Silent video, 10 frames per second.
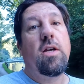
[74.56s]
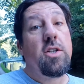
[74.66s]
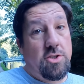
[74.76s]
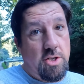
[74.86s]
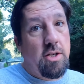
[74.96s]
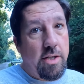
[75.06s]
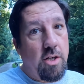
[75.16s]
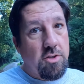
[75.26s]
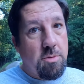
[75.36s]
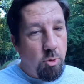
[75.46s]
certainly
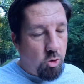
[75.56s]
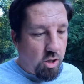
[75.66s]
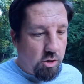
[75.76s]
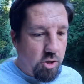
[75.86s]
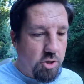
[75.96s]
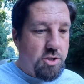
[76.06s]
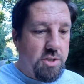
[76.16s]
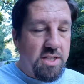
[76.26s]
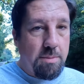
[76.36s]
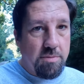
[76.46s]
got some more concussion
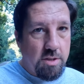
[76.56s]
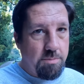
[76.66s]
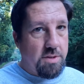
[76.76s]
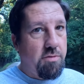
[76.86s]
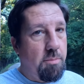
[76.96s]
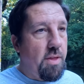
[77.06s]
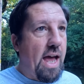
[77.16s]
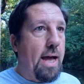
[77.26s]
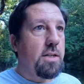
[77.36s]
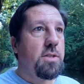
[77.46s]
symptoms from
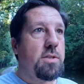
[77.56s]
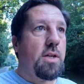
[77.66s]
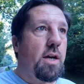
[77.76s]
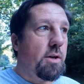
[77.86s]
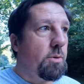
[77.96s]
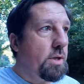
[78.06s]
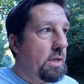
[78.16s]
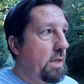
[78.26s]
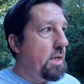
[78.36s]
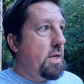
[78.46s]
that. So
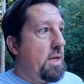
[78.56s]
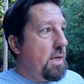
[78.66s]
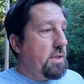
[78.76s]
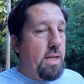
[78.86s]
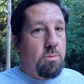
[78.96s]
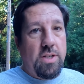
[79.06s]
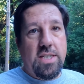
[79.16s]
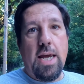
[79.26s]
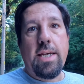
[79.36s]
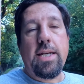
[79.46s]
said we'd
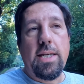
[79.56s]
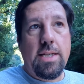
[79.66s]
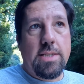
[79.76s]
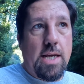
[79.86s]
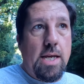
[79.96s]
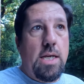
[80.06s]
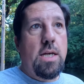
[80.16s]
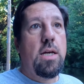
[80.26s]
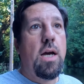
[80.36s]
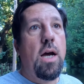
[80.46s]
take it easy,
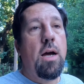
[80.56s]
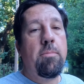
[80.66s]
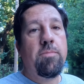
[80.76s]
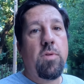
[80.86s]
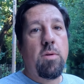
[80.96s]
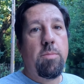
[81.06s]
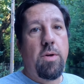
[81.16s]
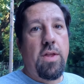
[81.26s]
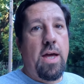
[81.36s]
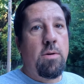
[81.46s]

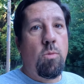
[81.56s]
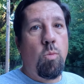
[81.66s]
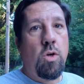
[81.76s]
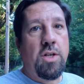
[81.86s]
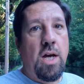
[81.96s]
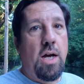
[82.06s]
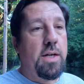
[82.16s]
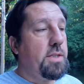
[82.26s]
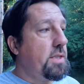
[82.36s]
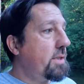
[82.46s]
but then one
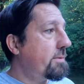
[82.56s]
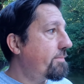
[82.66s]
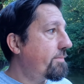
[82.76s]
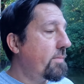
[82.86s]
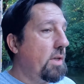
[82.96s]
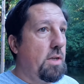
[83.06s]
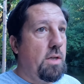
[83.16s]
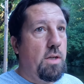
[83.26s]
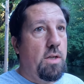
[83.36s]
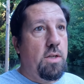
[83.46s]
night
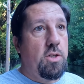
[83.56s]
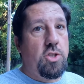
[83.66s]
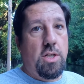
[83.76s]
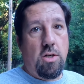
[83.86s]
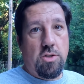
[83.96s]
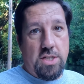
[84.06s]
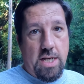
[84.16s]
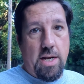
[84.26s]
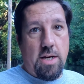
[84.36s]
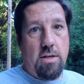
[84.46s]
she got
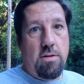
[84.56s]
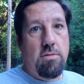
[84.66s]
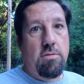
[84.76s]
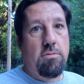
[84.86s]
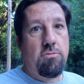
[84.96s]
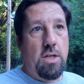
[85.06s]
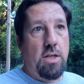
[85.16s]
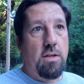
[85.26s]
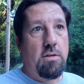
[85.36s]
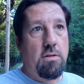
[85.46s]
sick,
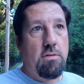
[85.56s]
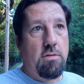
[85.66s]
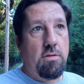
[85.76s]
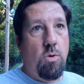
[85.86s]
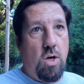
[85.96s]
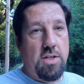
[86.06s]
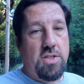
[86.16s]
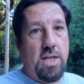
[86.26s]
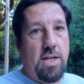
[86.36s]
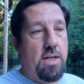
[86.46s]
really quite
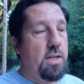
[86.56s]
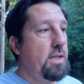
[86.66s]
sick,